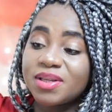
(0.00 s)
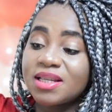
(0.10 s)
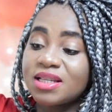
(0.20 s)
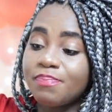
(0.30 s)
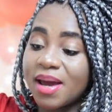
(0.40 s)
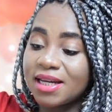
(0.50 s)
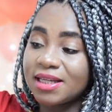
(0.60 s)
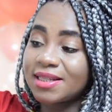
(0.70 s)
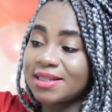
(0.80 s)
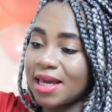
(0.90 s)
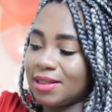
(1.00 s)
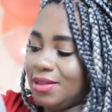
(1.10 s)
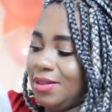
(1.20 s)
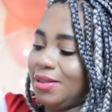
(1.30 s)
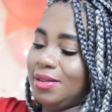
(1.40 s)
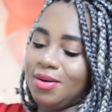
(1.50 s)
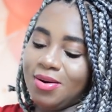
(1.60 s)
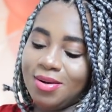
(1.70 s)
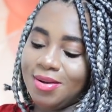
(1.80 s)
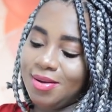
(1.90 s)
pieces bedding set.
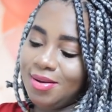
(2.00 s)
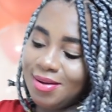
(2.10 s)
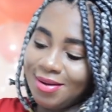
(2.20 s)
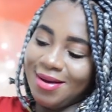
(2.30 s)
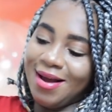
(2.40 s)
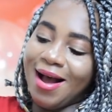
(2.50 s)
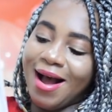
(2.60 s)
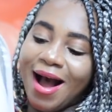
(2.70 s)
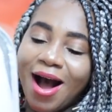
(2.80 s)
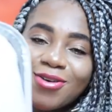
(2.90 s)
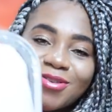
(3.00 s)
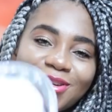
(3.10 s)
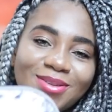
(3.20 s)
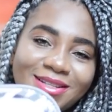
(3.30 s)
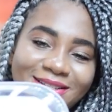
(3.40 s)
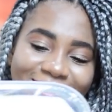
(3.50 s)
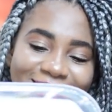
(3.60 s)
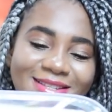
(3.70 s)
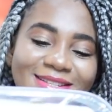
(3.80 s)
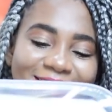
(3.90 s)
How cute is
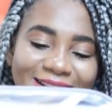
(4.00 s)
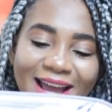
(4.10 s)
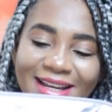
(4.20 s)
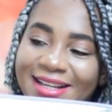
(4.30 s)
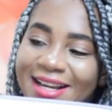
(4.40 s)
this? Like,